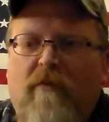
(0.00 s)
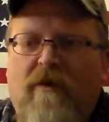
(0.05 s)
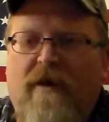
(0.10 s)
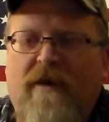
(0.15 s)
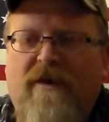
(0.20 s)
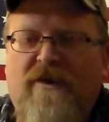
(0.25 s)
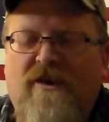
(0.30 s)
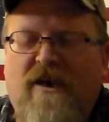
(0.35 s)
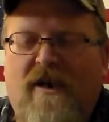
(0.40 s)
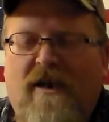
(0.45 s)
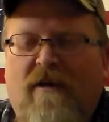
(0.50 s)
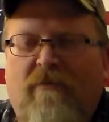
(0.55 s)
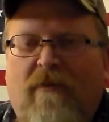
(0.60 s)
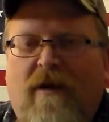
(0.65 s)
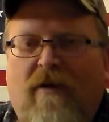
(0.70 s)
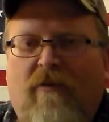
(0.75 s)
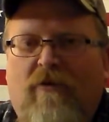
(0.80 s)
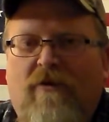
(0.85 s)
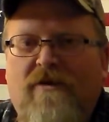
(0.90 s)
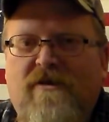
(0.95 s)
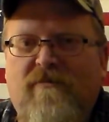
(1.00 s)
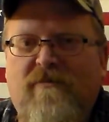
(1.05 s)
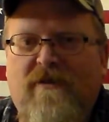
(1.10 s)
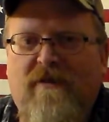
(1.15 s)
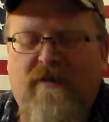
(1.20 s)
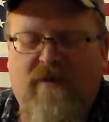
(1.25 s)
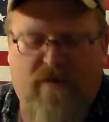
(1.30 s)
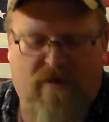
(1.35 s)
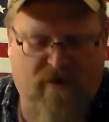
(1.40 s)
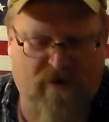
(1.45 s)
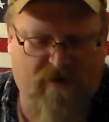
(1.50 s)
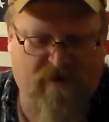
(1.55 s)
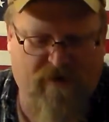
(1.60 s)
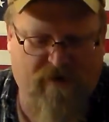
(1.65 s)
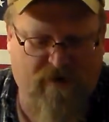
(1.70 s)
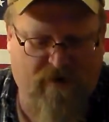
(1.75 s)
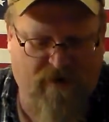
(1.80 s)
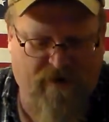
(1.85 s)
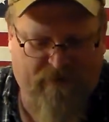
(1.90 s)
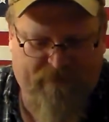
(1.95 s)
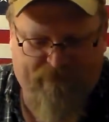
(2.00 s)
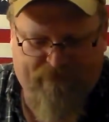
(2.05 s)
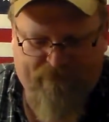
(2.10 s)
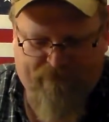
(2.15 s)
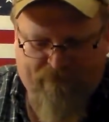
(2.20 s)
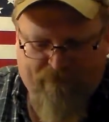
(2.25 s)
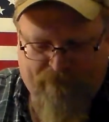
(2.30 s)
everybody. John M.I. Woodsman. It's a